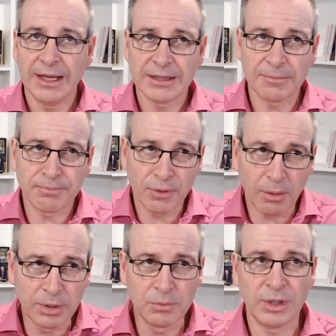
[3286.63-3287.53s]
The
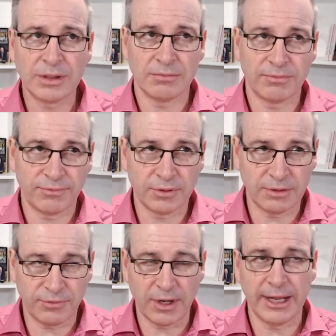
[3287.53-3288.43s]
problem with the
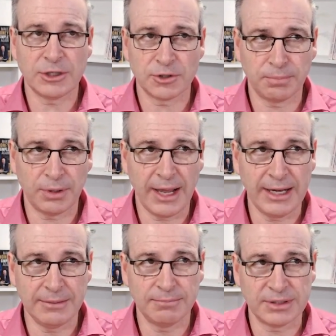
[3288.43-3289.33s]
financial
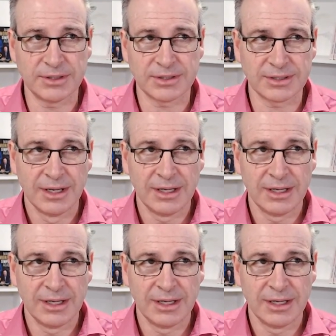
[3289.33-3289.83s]
planning business